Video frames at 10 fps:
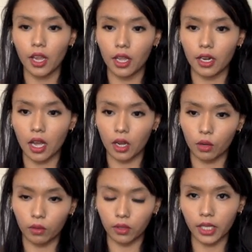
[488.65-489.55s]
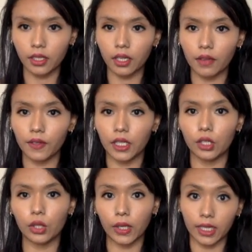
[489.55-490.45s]
Now let's dive
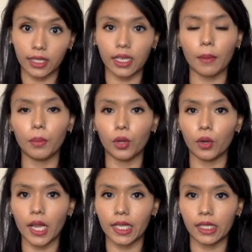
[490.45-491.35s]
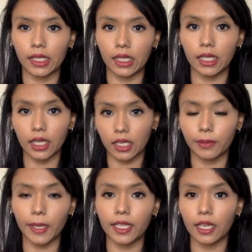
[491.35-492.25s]
into an example and see case
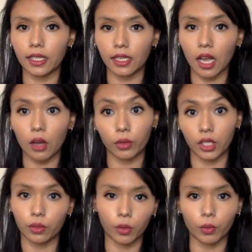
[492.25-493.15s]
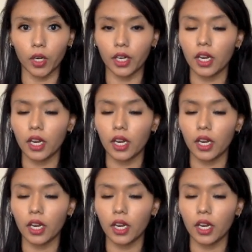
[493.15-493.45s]
by case how this would work.